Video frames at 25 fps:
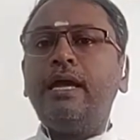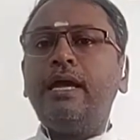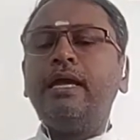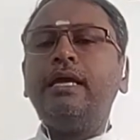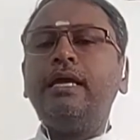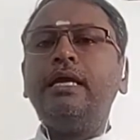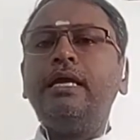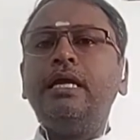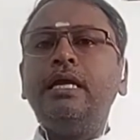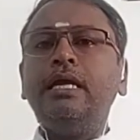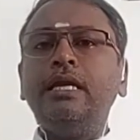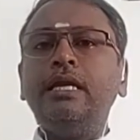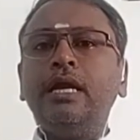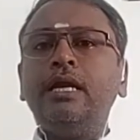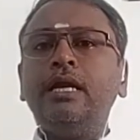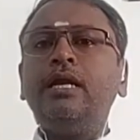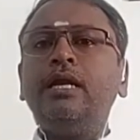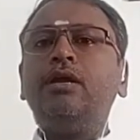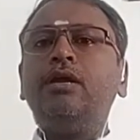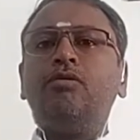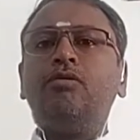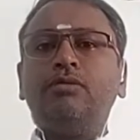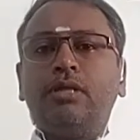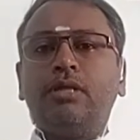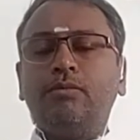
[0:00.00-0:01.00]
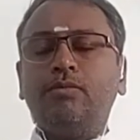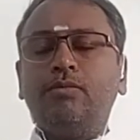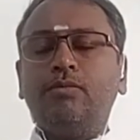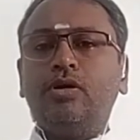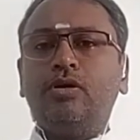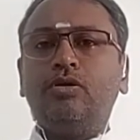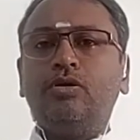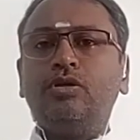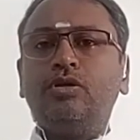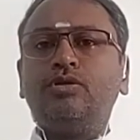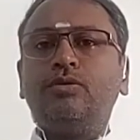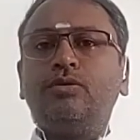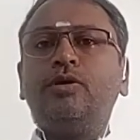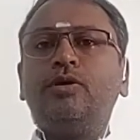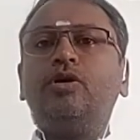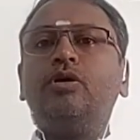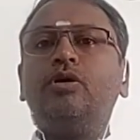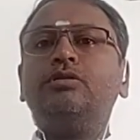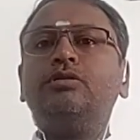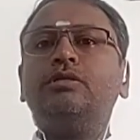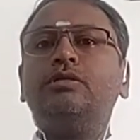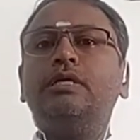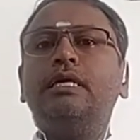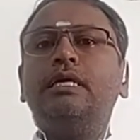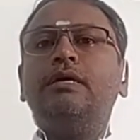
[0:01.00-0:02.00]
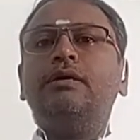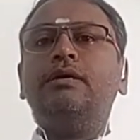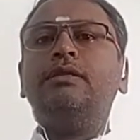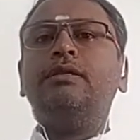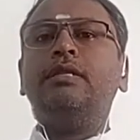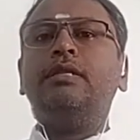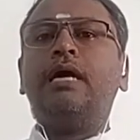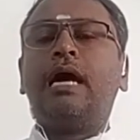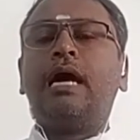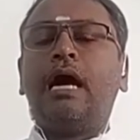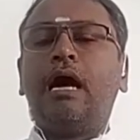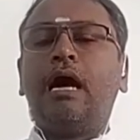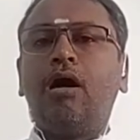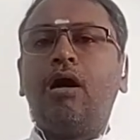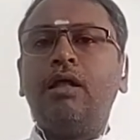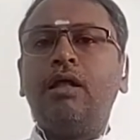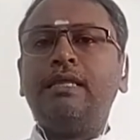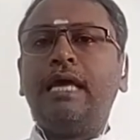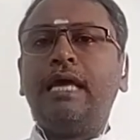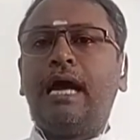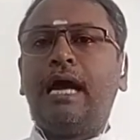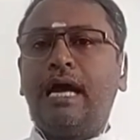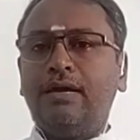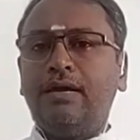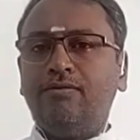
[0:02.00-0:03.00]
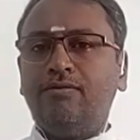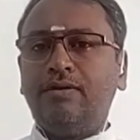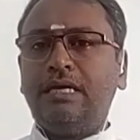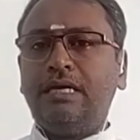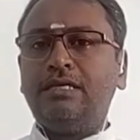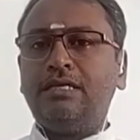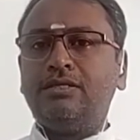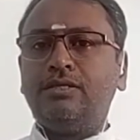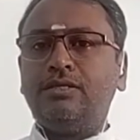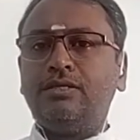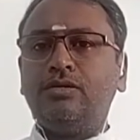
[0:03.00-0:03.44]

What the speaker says: in and around Tamil Nadu also, because in all the highways,